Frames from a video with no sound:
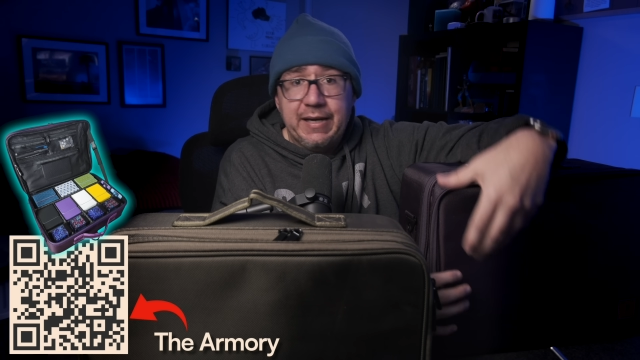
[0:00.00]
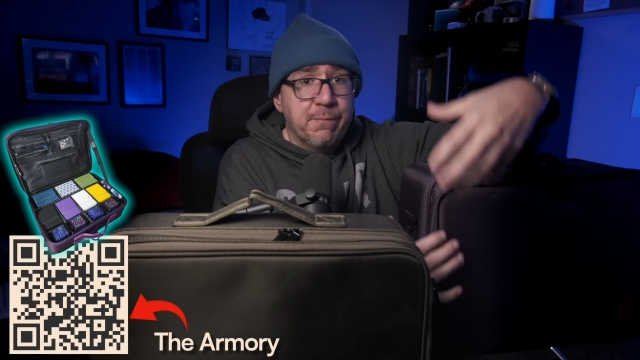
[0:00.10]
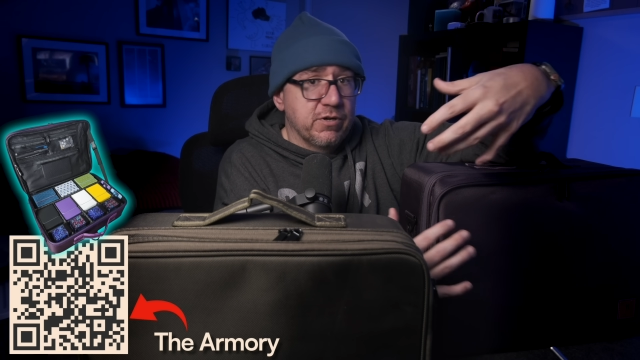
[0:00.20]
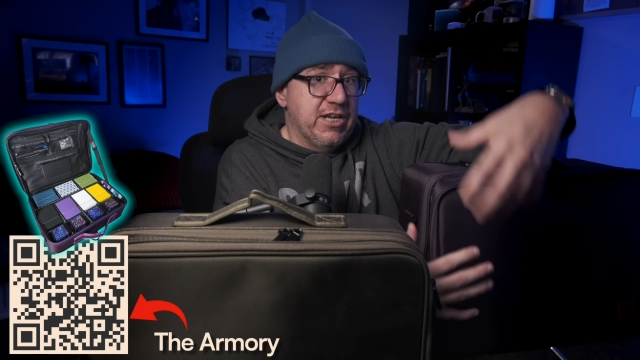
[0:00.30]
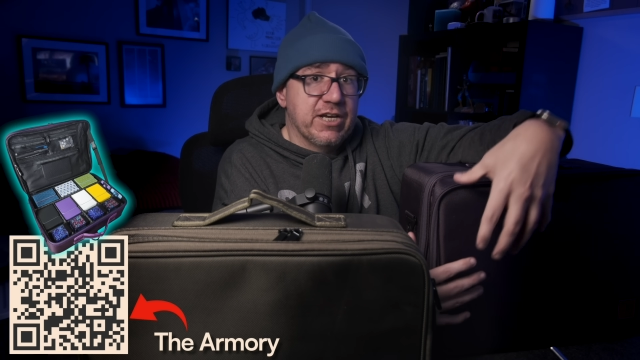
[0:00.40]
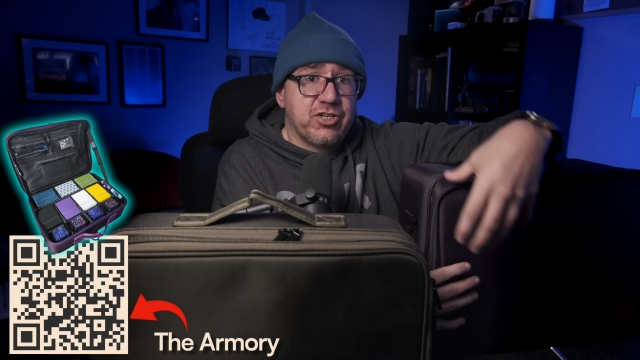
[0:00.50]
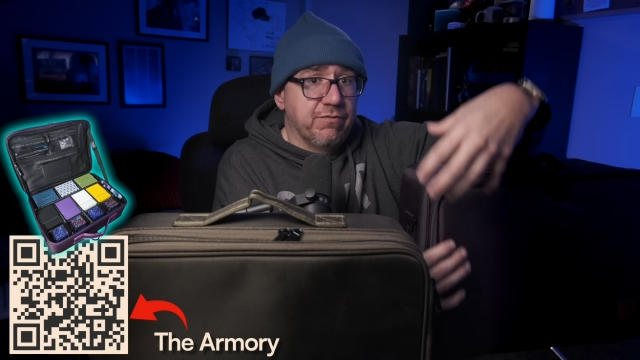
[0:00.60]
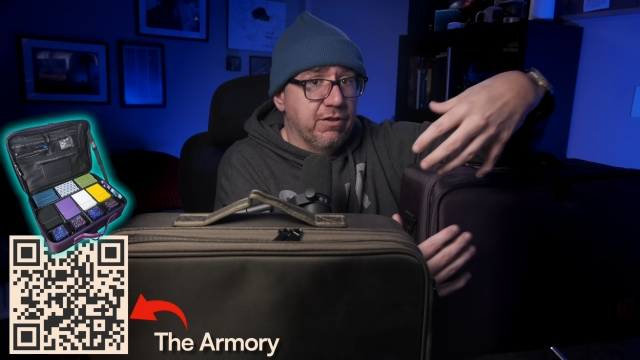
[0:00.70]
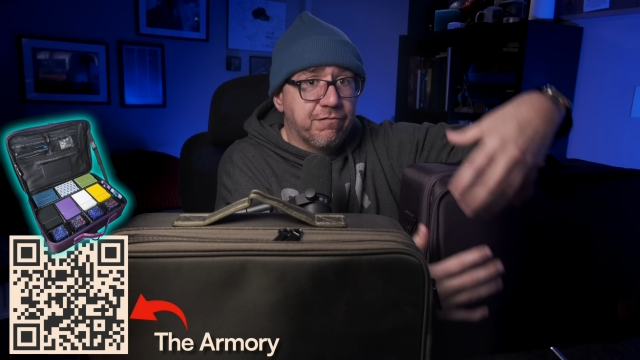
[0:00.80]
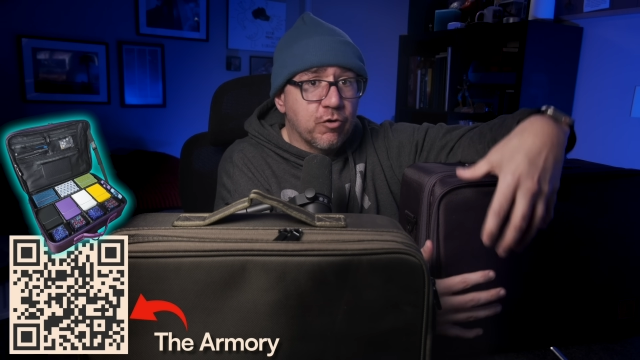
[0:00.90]
and protection
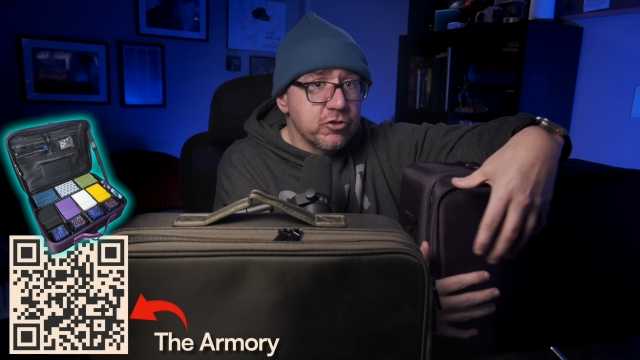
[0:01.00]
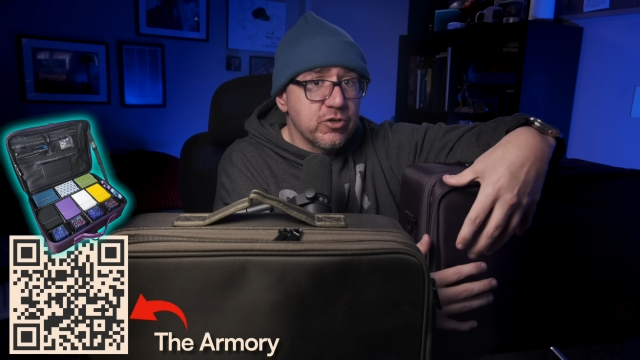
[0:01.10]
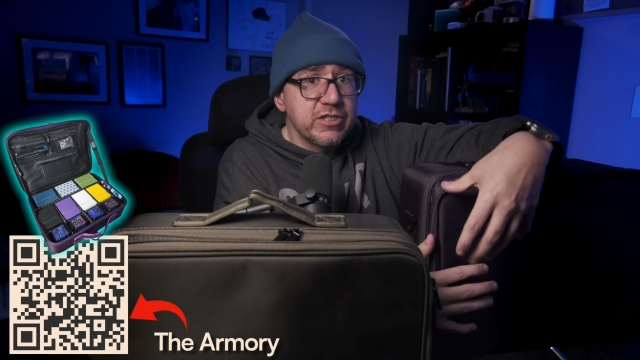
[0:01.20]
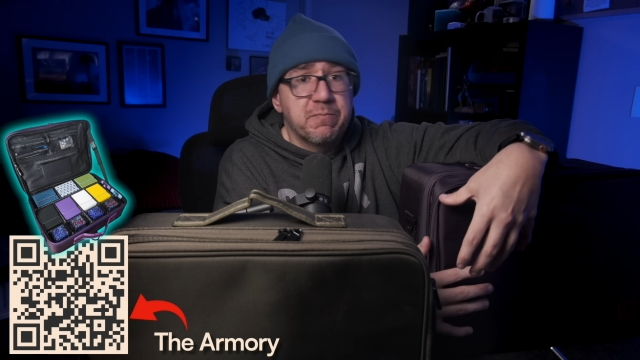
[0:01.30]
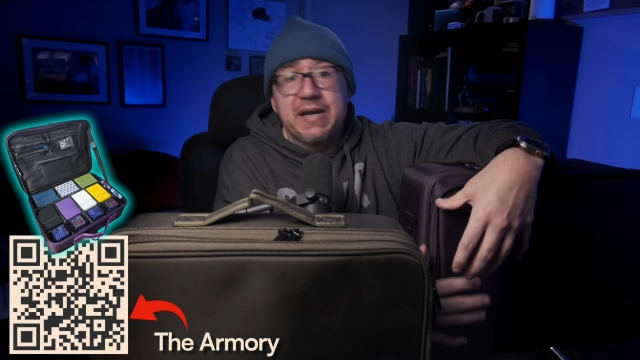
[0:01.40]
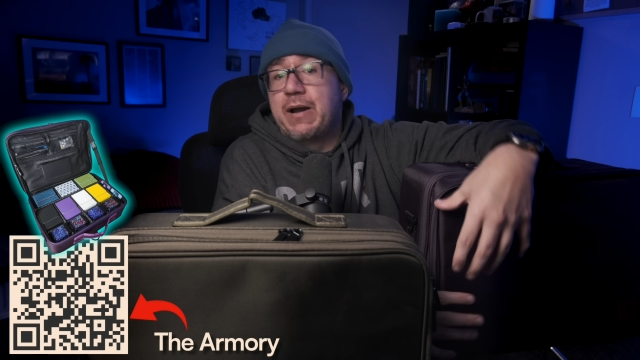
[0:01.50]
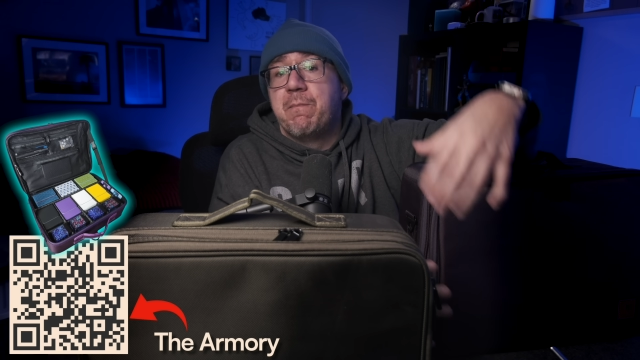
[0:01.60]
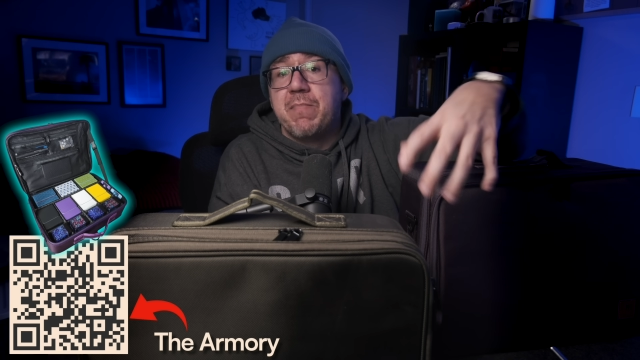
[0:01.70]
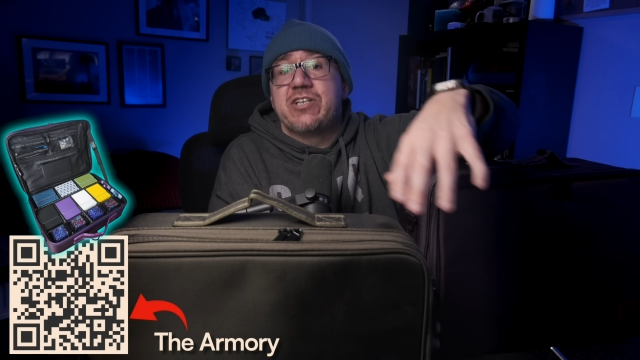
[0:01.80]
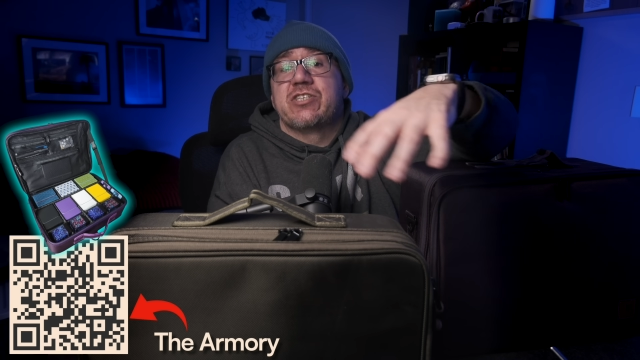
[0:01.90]
of the Fortress, but in a
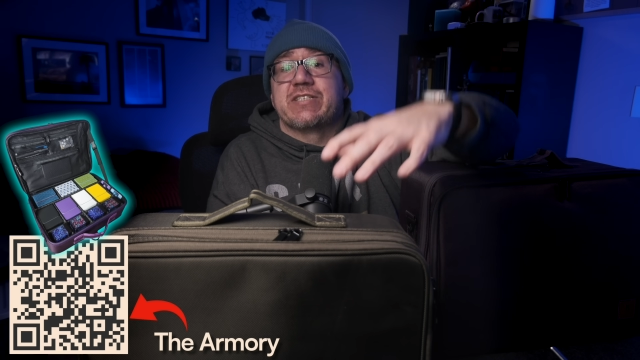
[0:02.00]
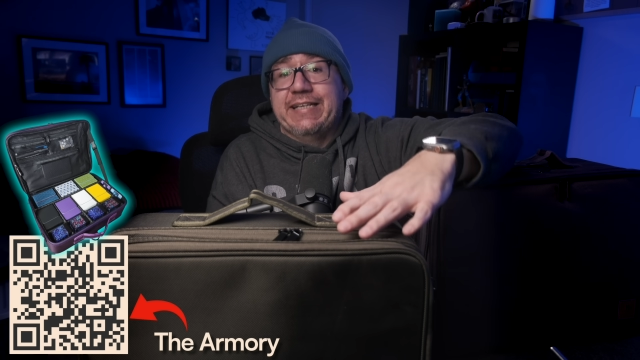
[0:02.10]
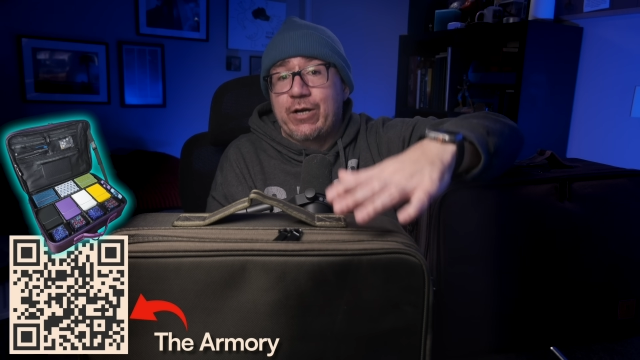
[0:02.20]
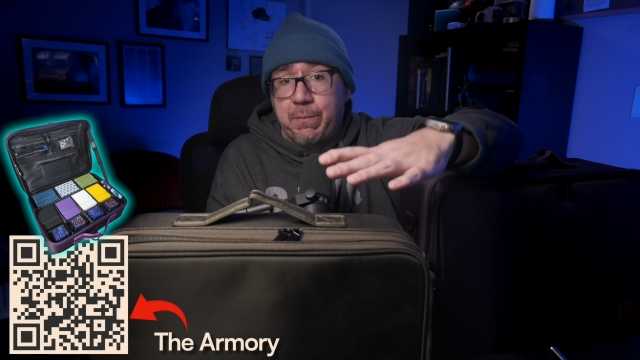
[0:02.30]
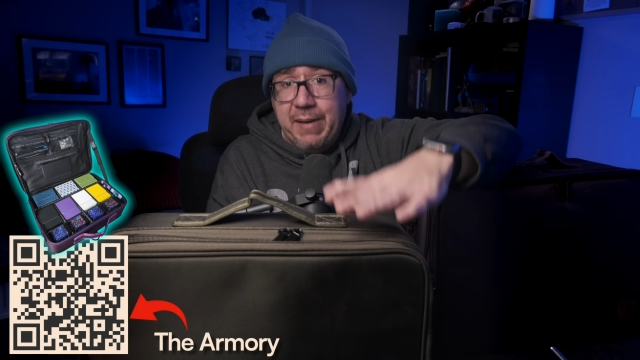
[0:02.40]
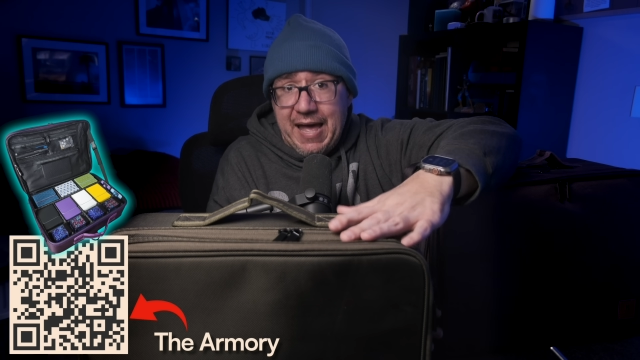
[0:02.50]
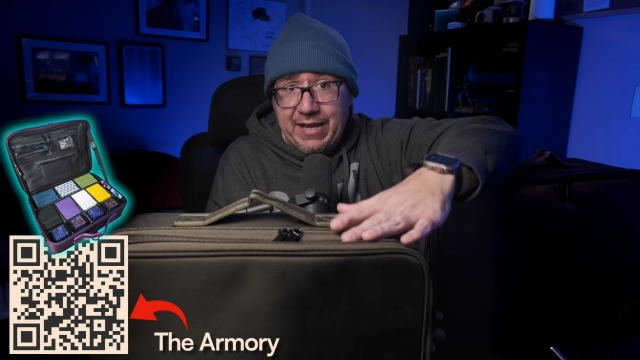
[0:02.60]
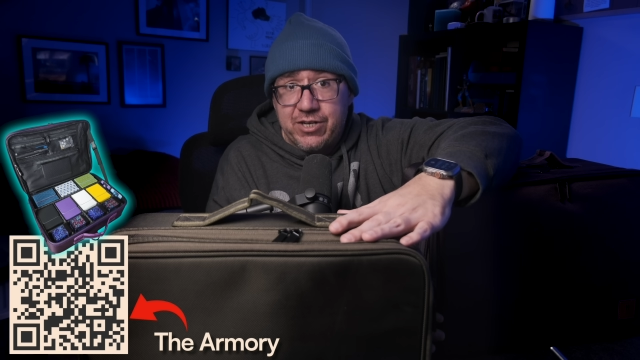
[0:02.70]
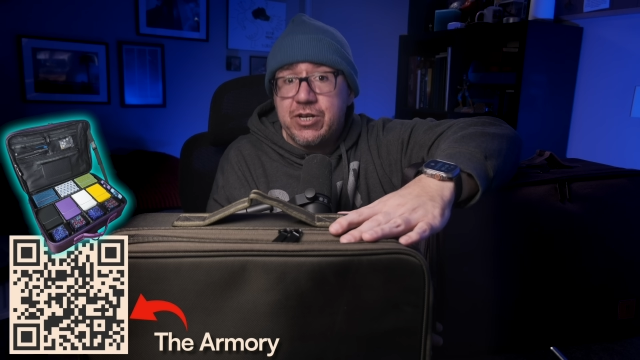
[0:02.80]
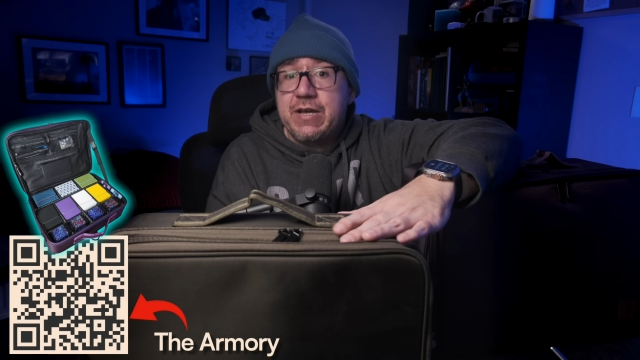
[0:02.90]
much sleeker
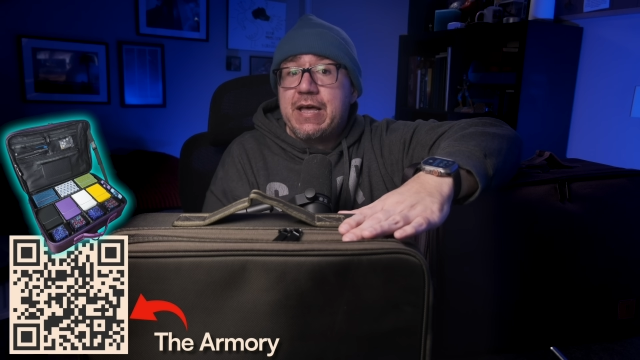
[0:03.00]
package